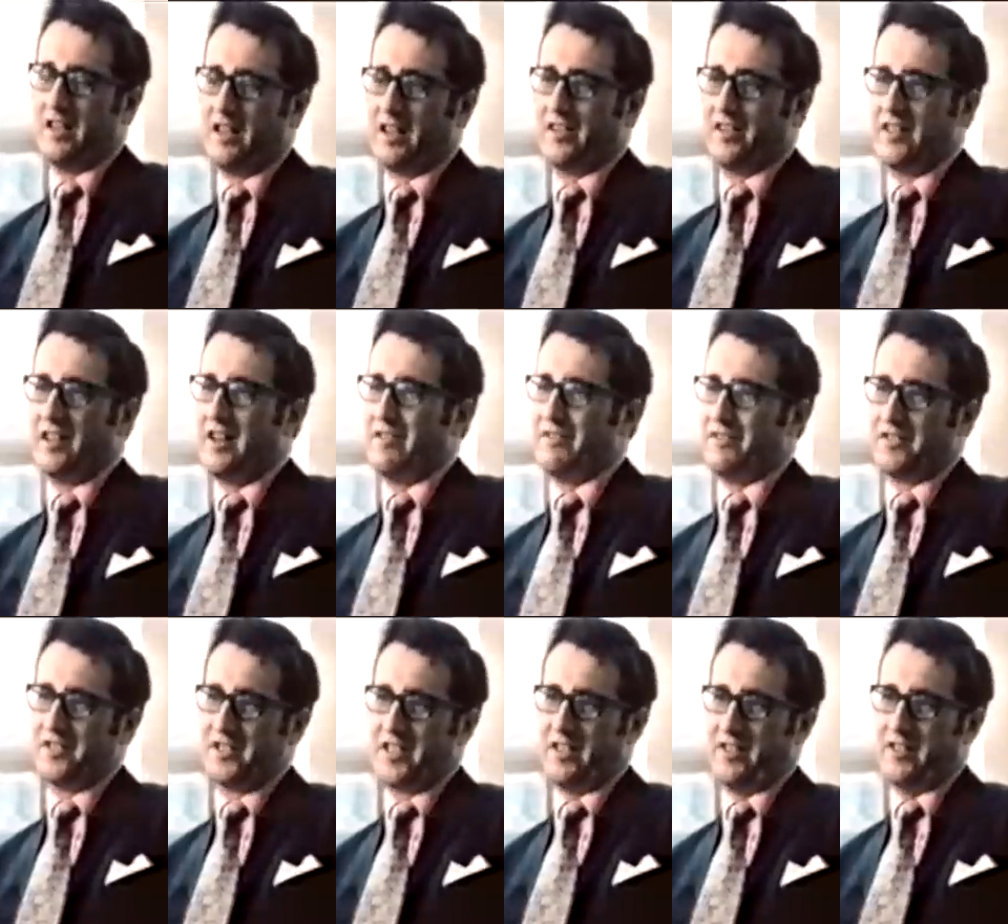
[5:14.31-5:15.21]
like the
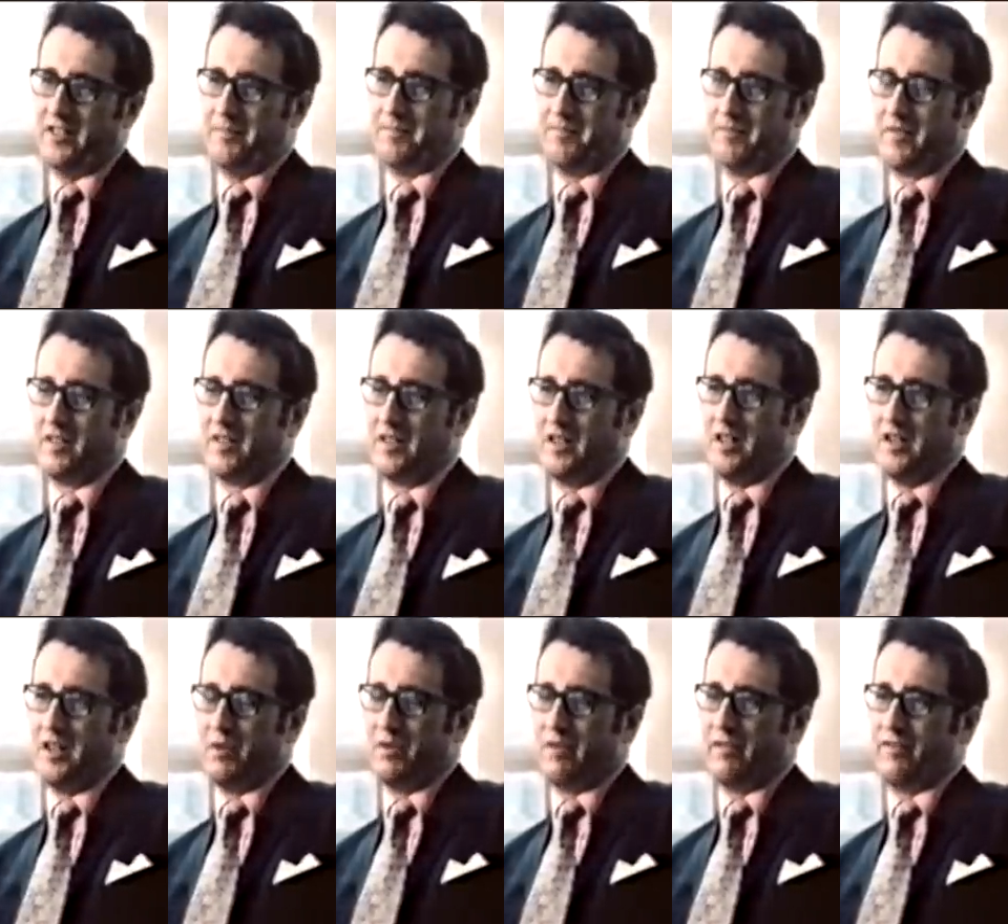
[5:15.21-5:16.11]
Eiffel Tower
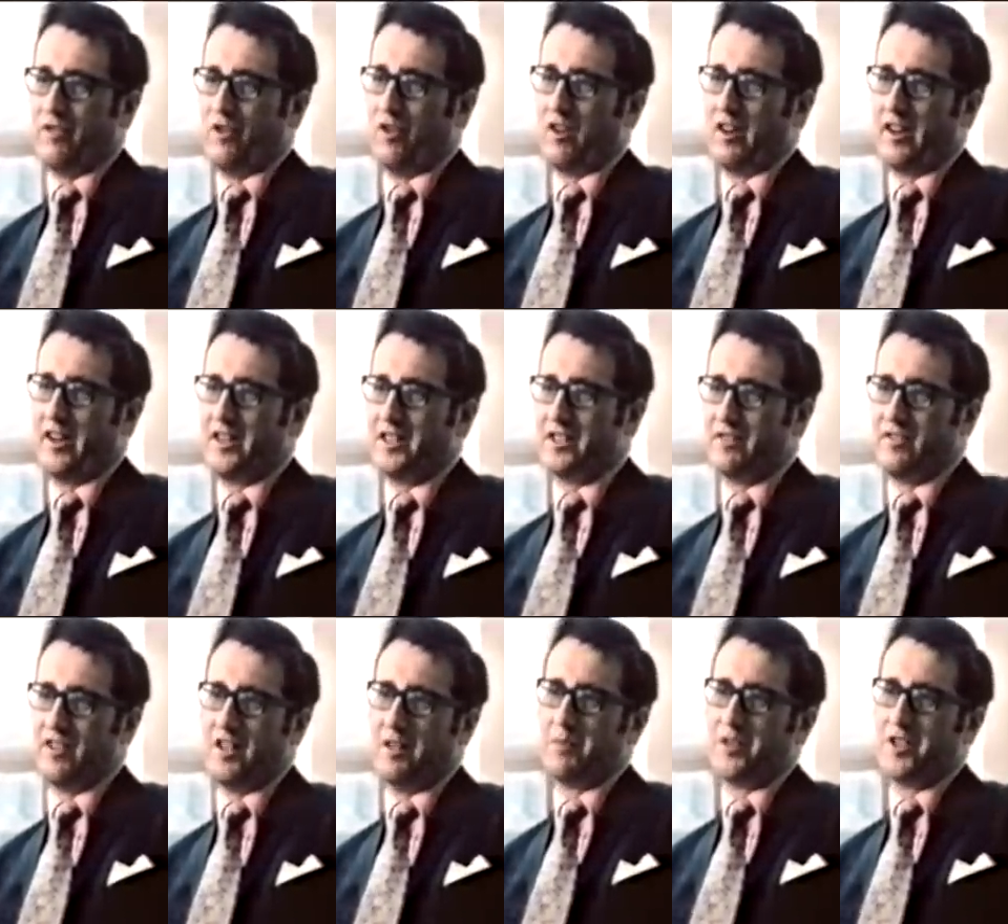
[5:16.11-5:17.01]
with four legs
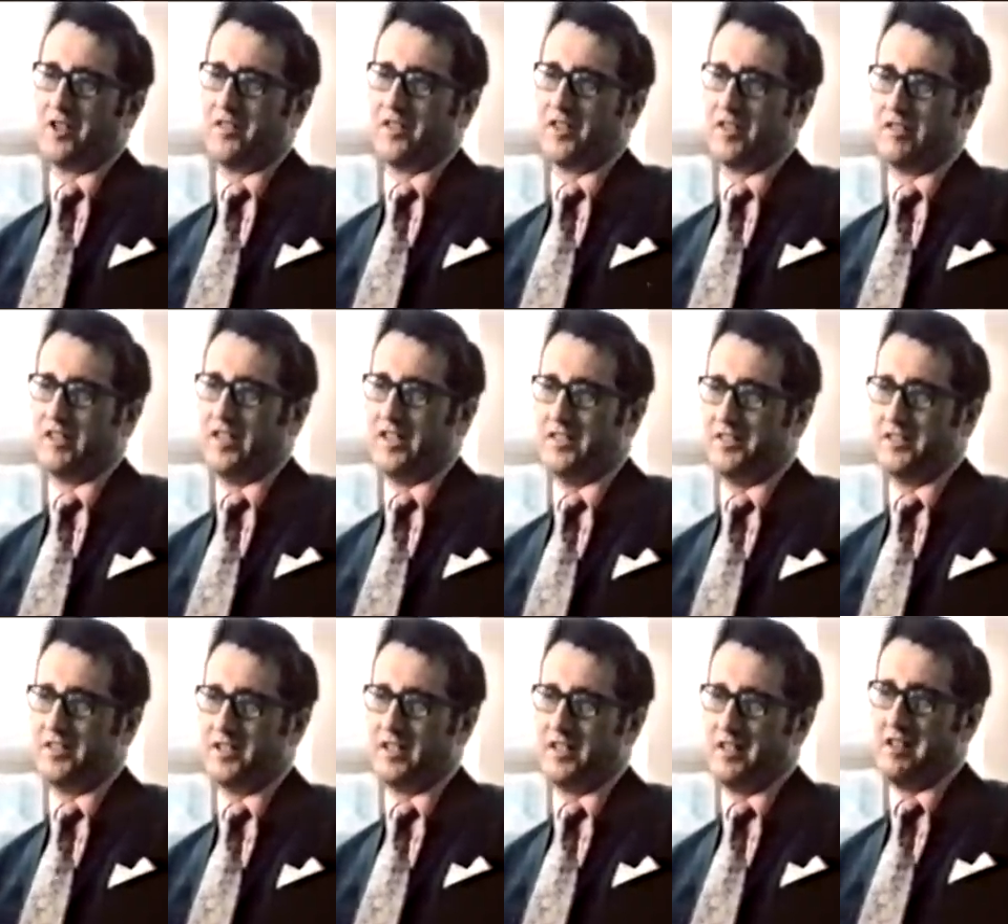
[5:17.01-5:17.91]
firmly on the
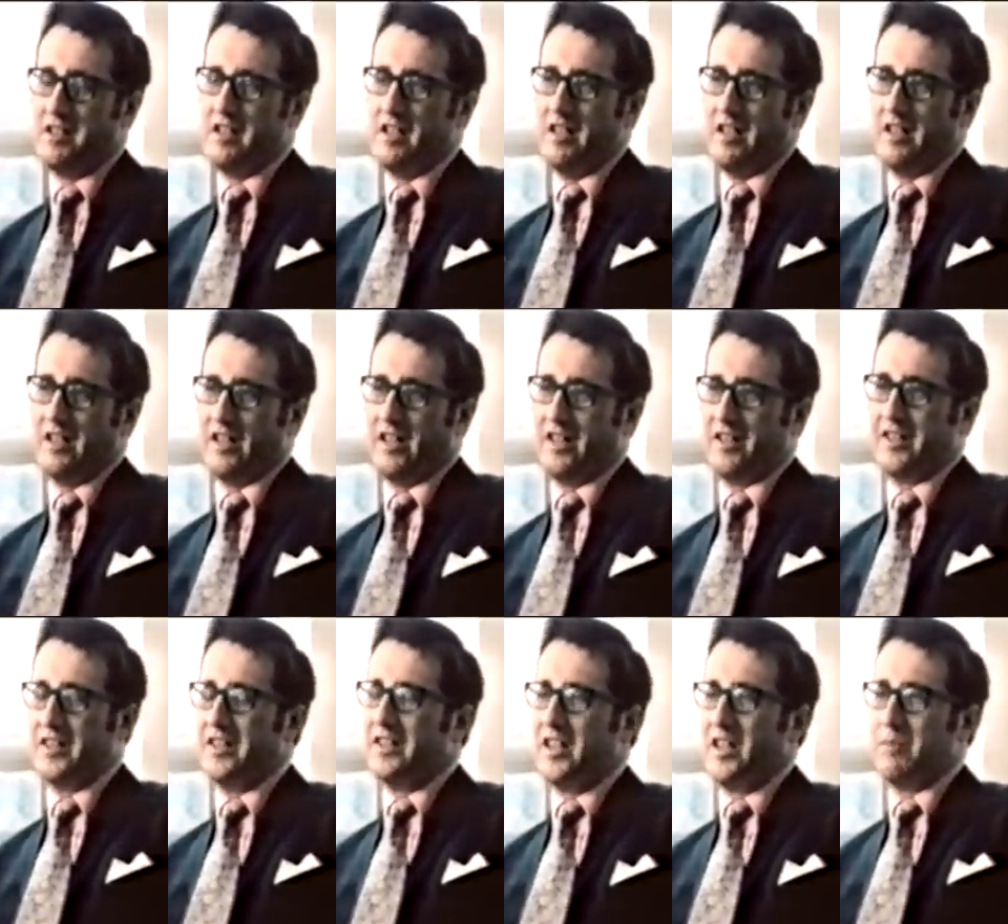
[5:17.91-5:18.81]
ground,
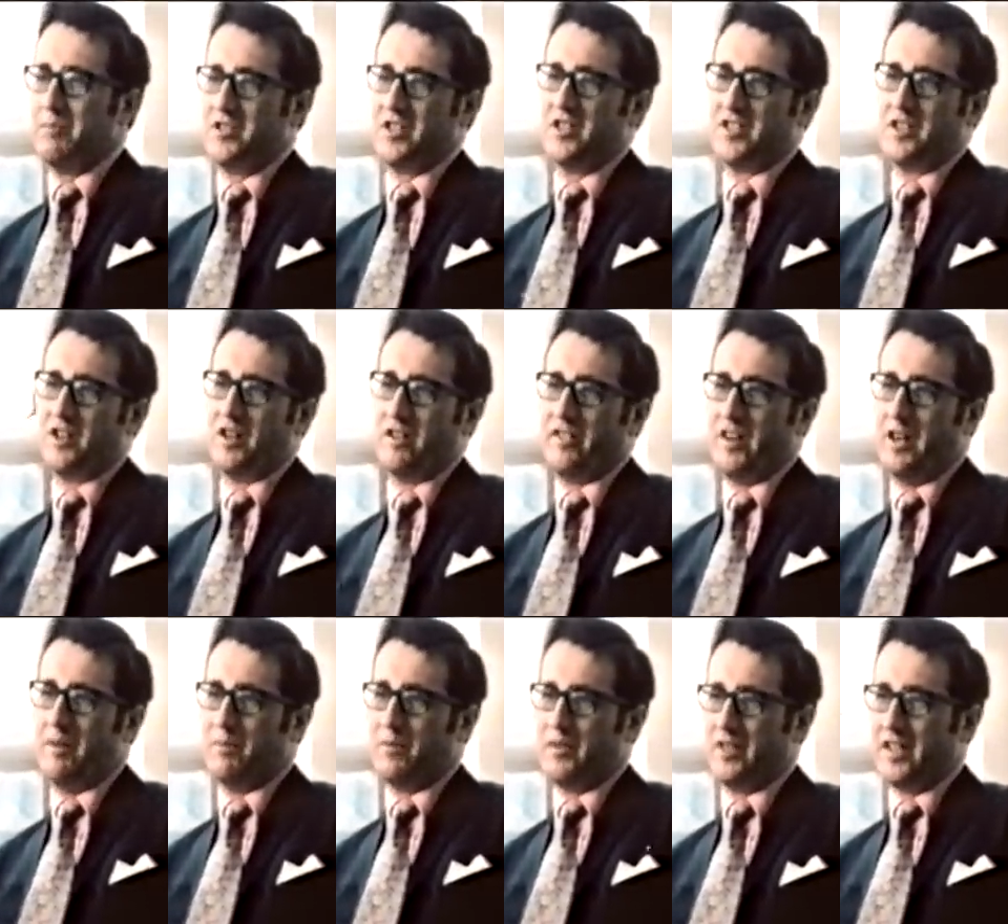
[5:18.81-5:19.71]
and it keeps
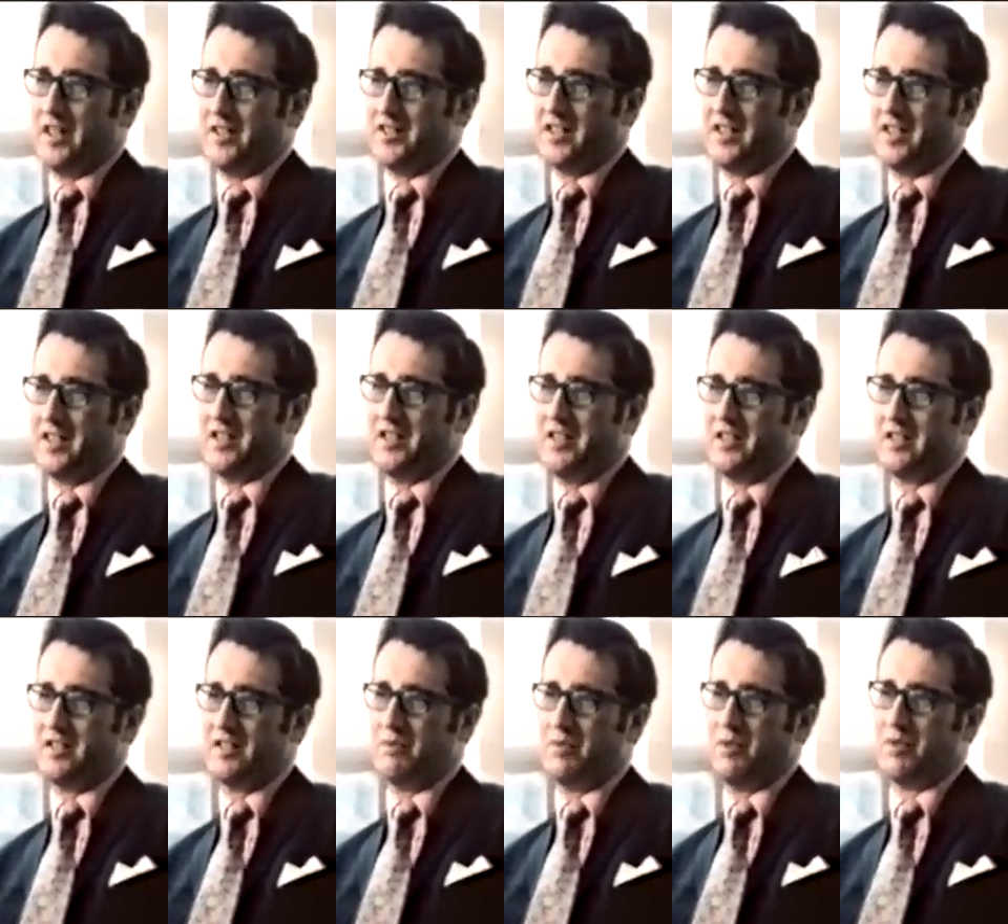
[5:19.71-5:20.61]
itself up without any
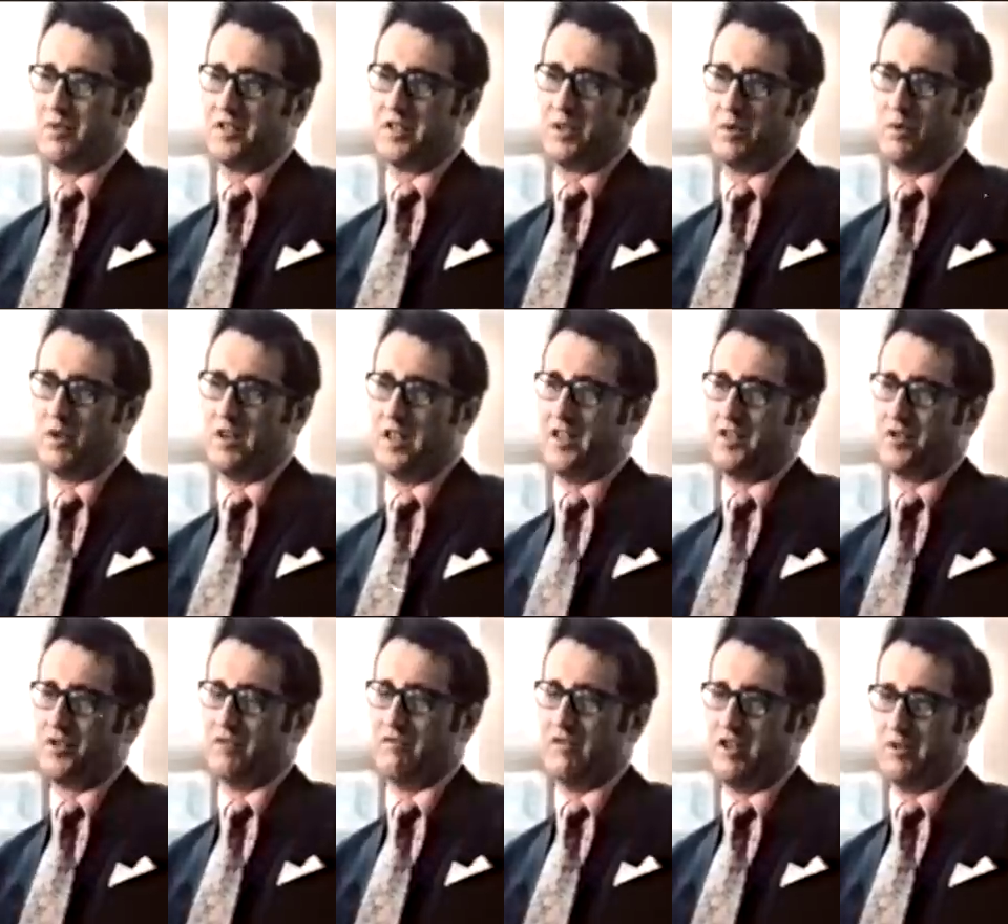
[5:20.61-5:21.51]
supporting
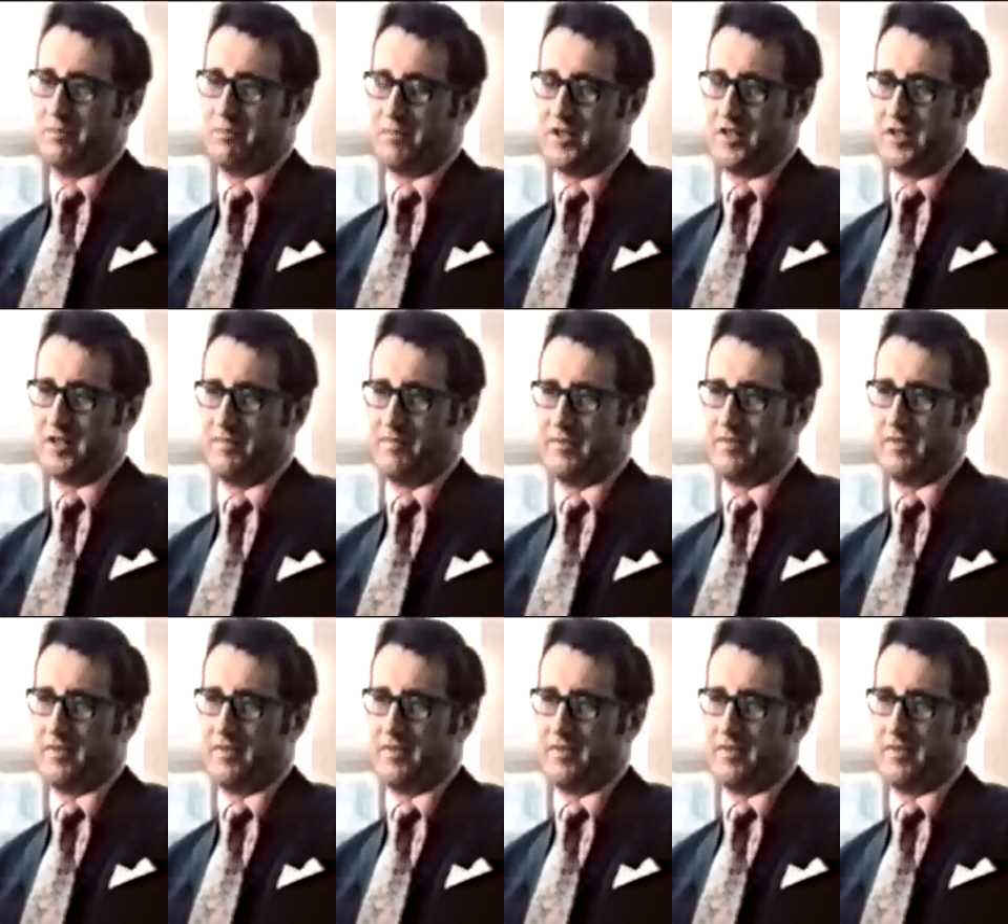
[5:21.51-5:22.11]
wires or ropes.